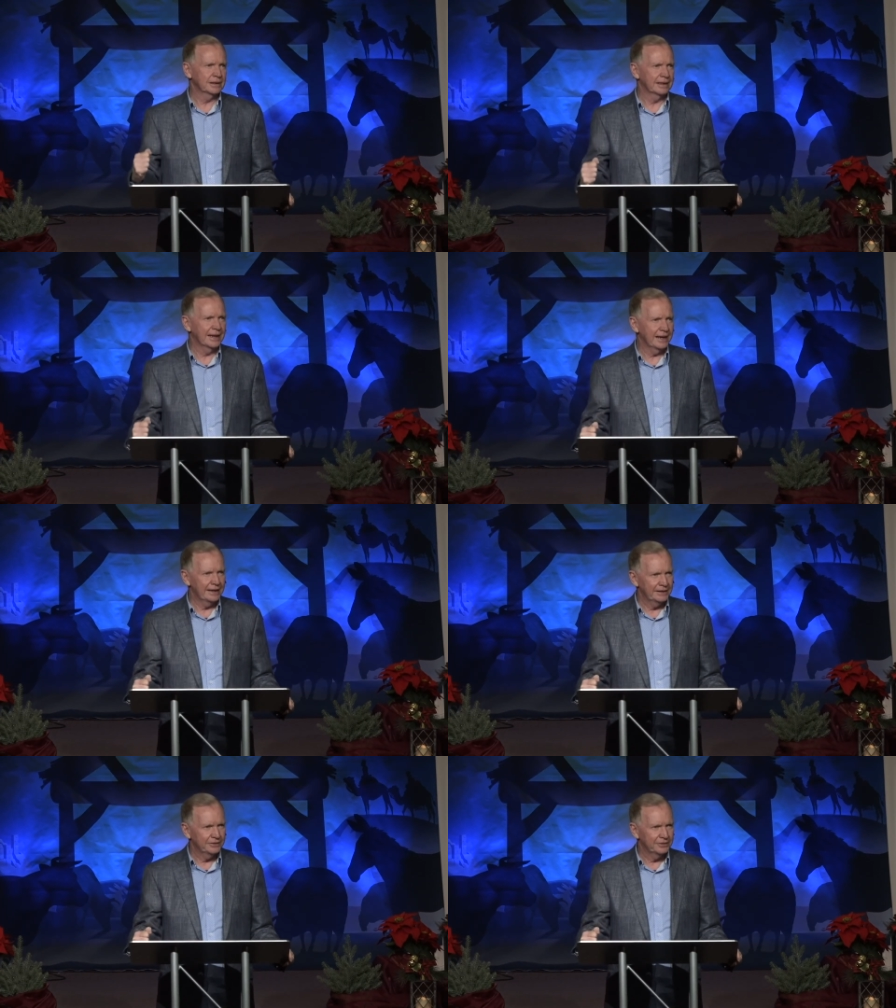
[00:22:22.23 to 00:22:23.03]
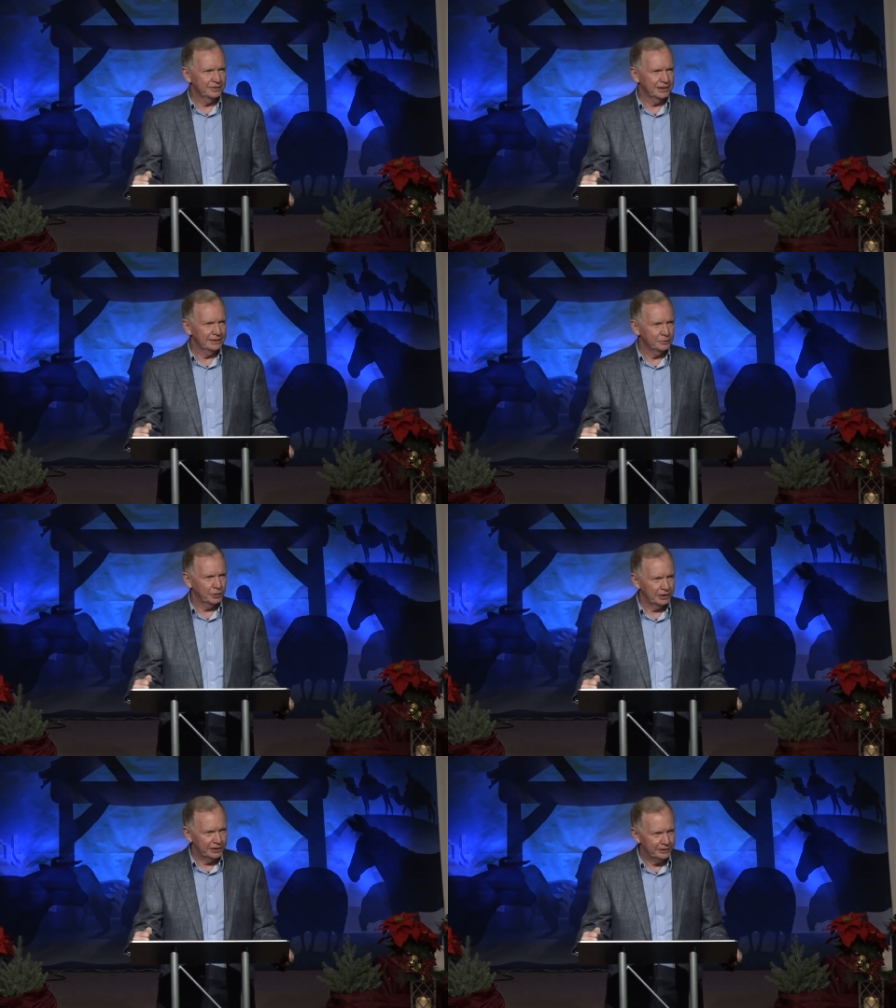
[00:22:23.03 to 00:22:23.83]
gave
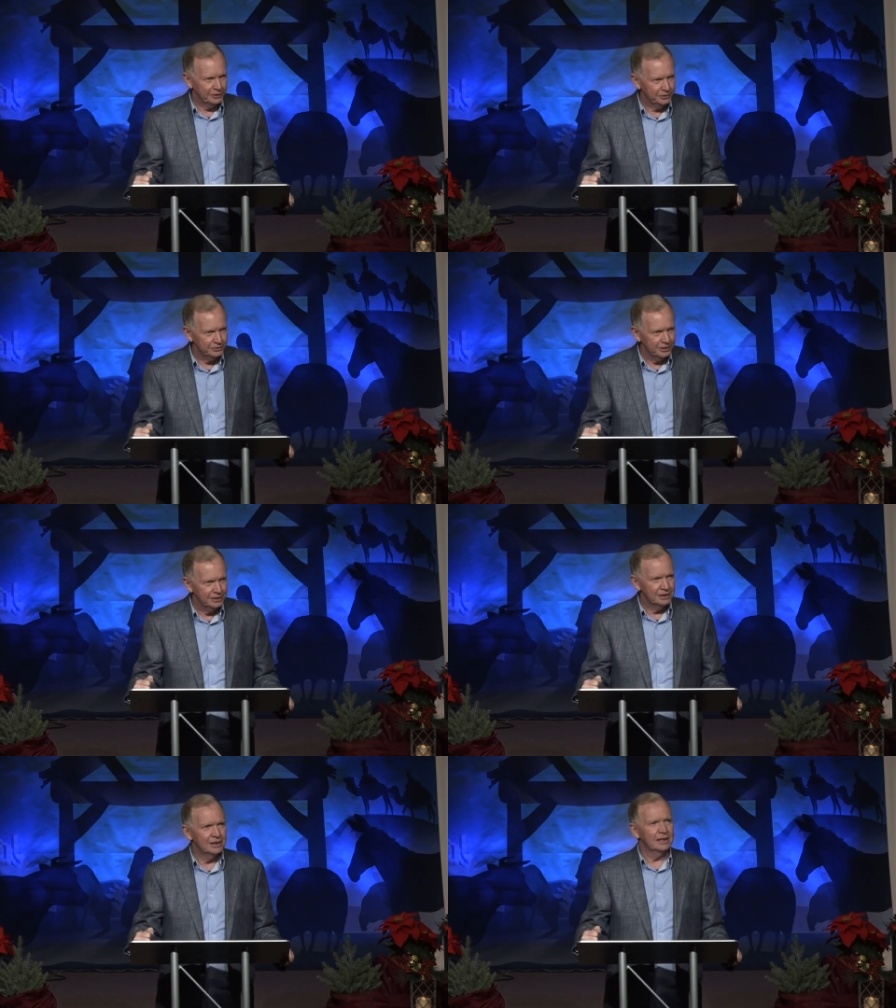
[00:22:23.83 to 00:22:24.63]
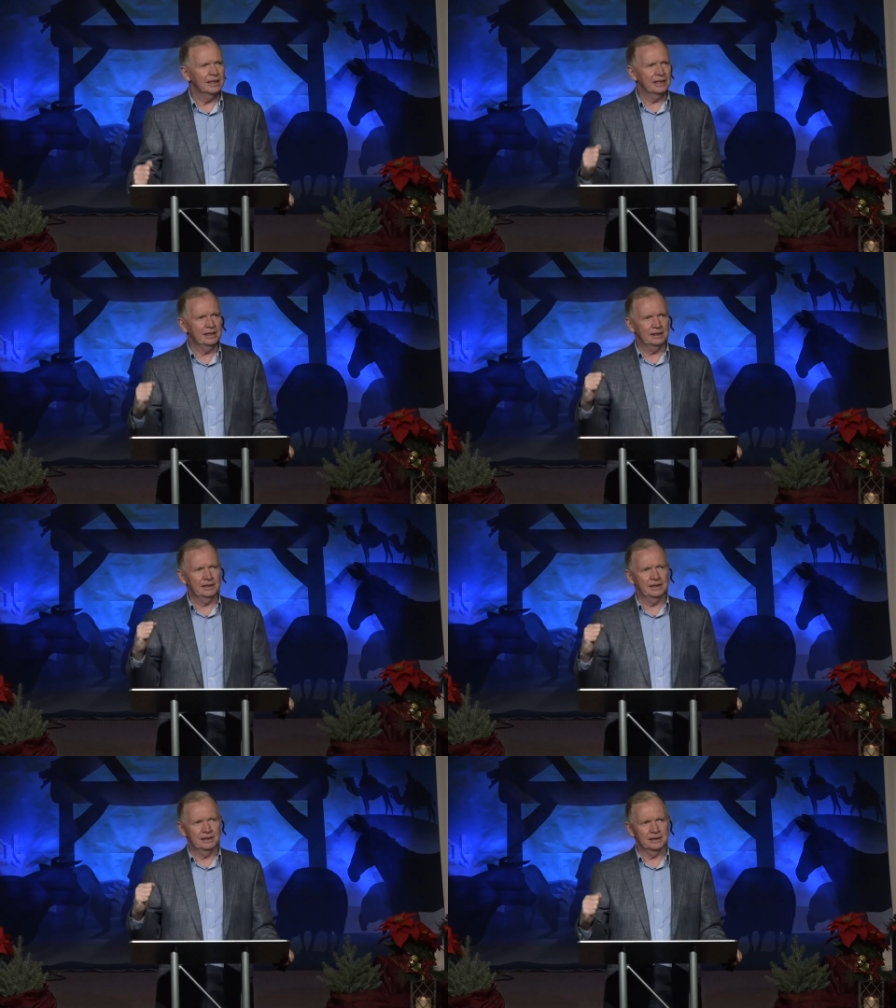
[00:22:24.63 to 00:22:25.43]
what did he do
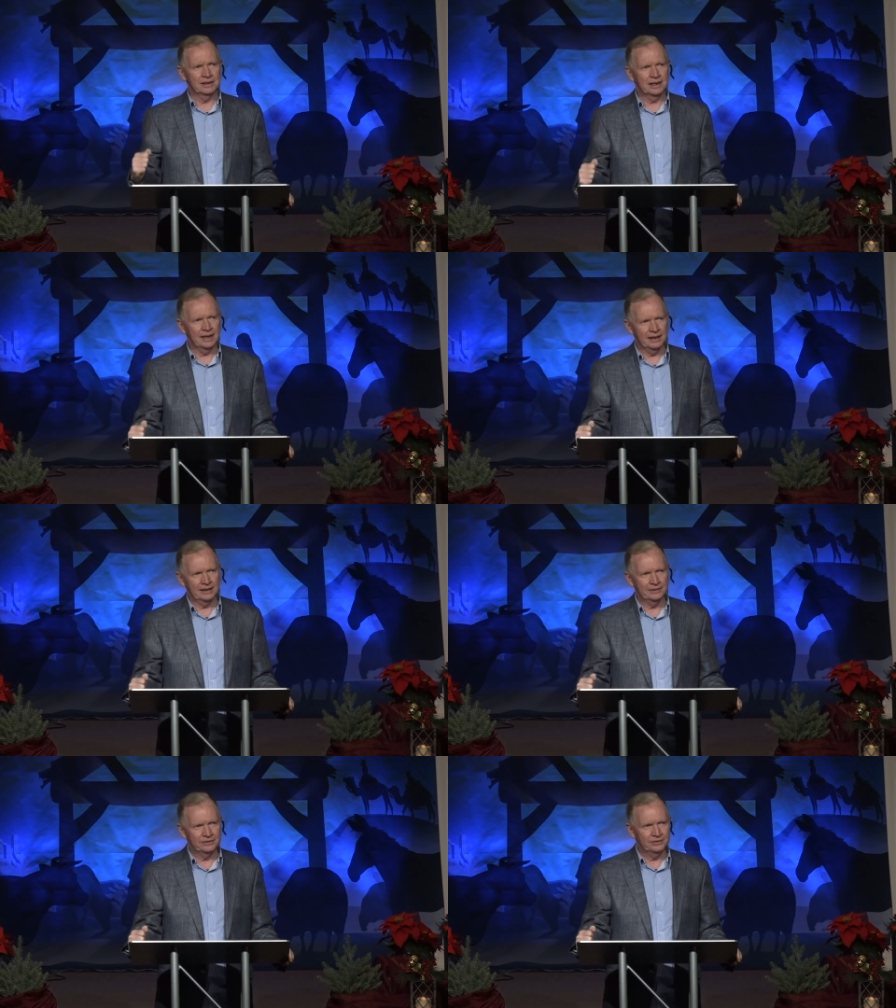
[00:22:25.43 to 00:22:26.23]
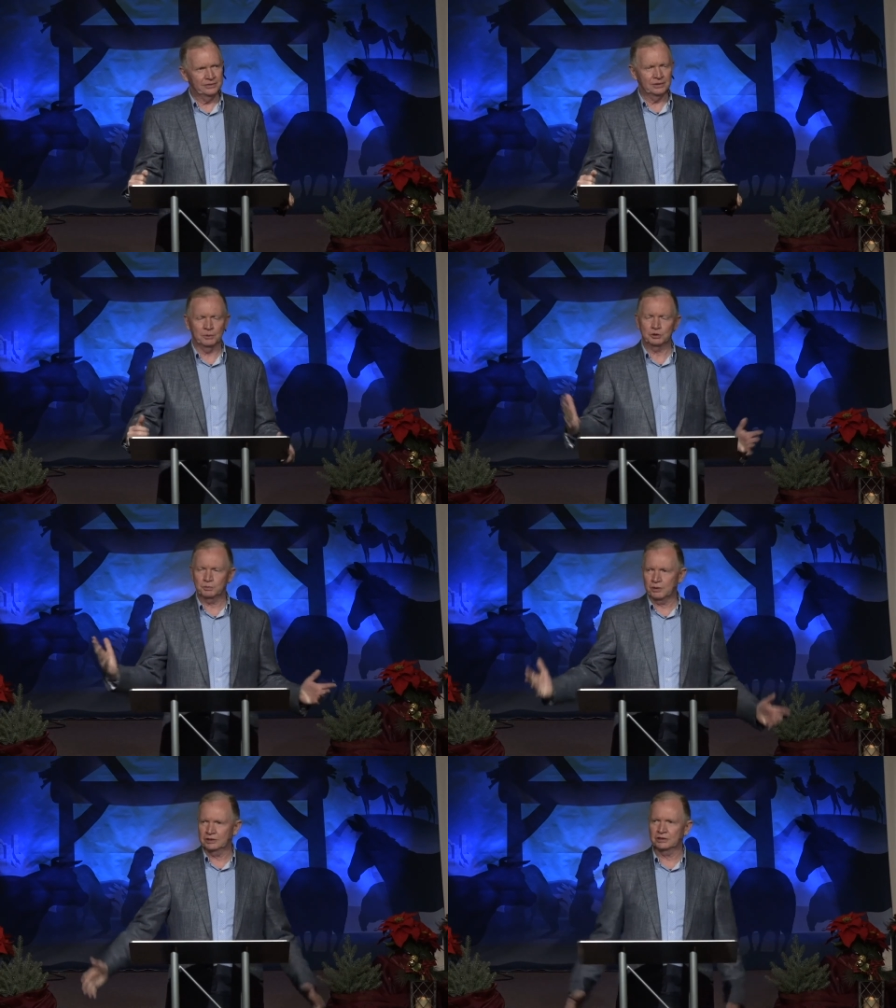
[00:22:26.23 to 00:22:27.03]
he gave the most
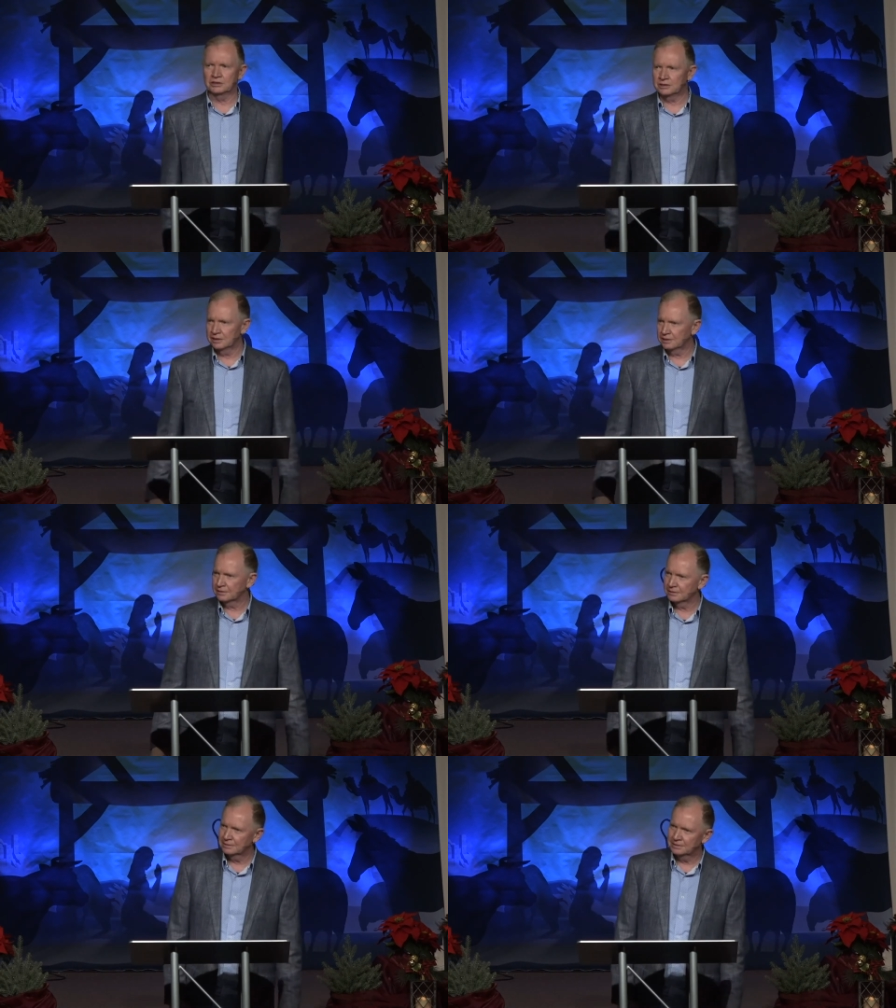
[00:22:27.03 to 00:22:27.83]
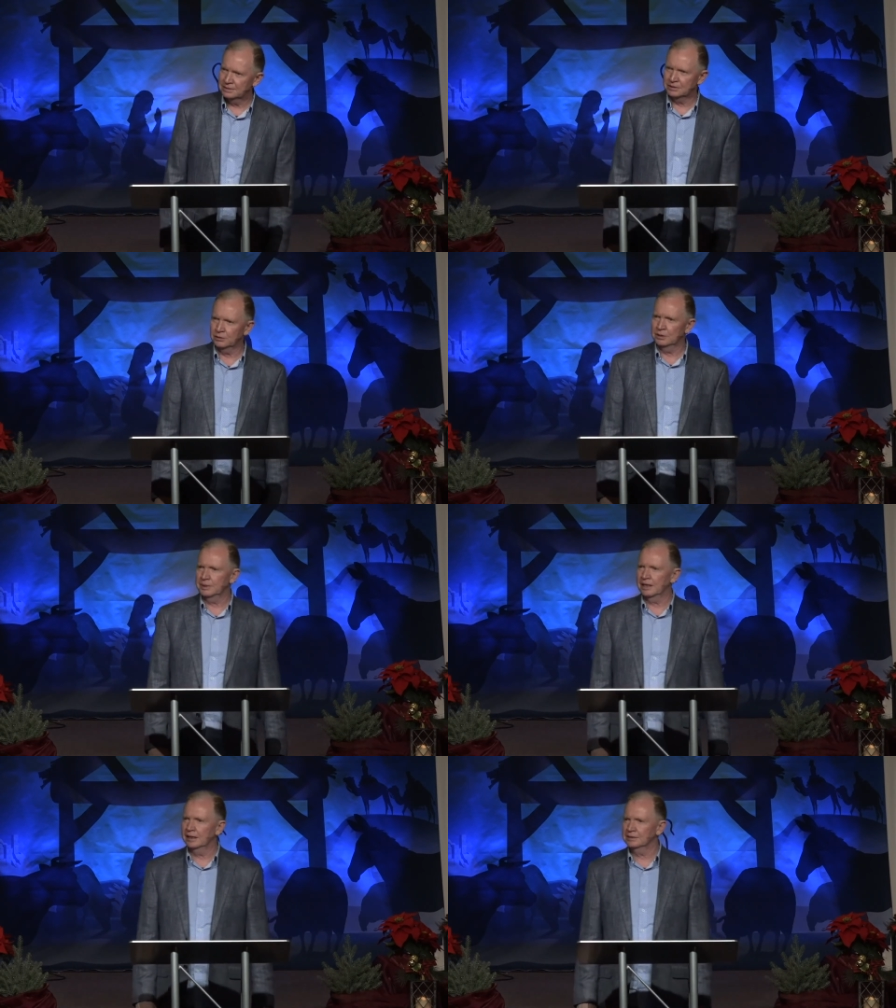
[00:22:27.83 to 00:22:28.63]
precious thing, his only
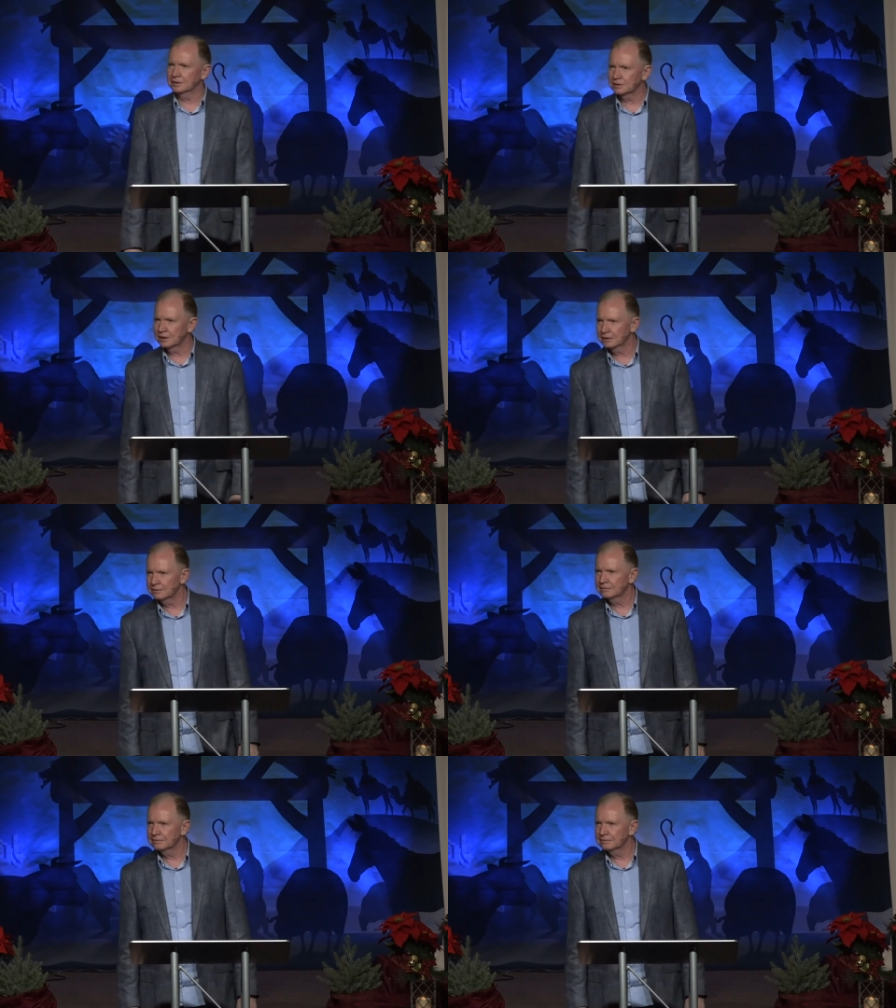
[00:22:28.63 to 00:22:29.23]
begotten son.